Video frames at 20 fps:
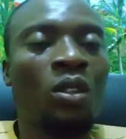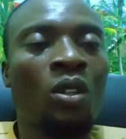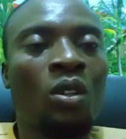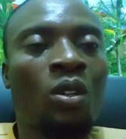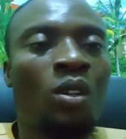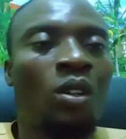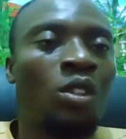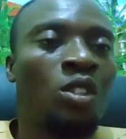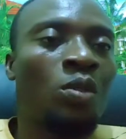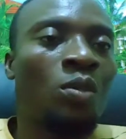all
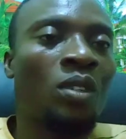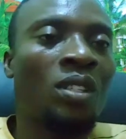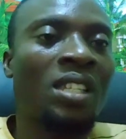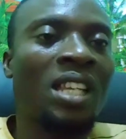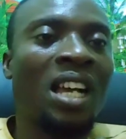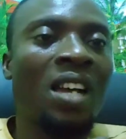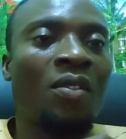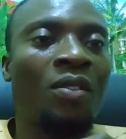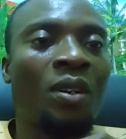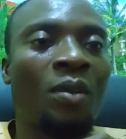costs you must
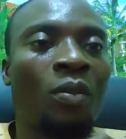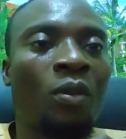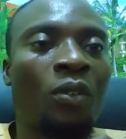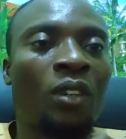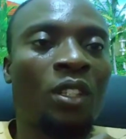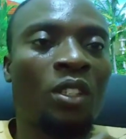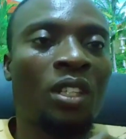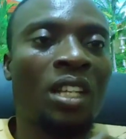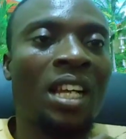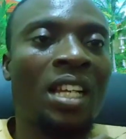have a
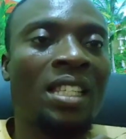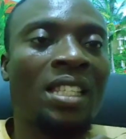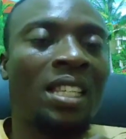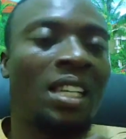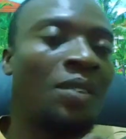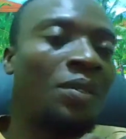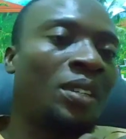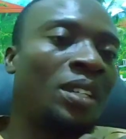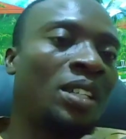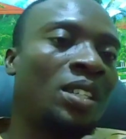professional
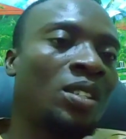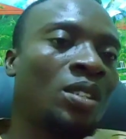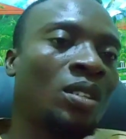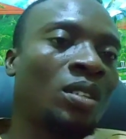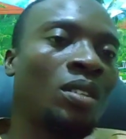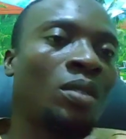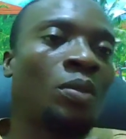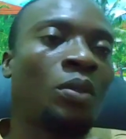service or